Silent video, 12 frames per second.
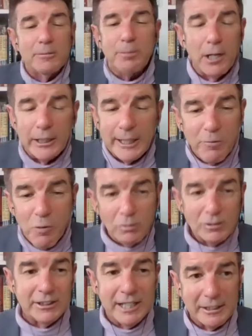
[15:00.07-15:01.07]
of course, Poilievre
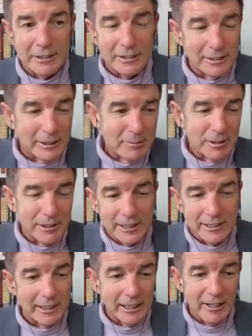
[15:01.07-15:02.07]
won't stick to the
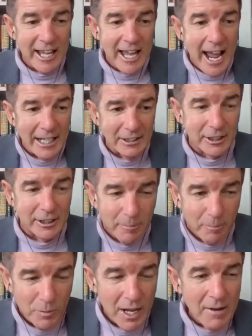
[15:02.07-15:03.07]
CBC. He hates
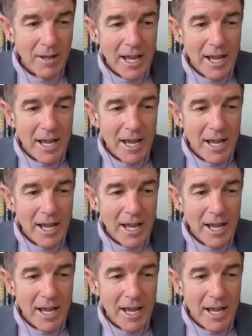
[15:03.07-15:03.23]
them.